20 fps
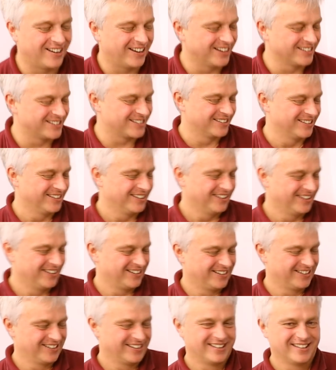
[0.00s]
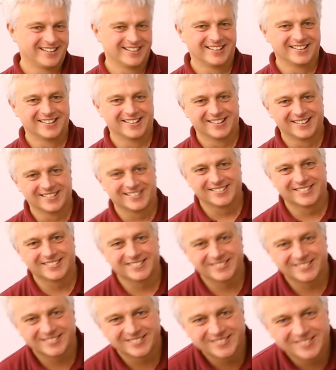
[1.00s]
On YouTube, youtube.com/bullion
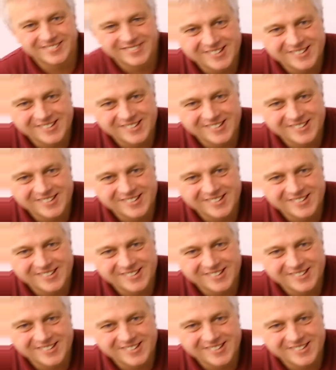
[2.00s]
now, of course.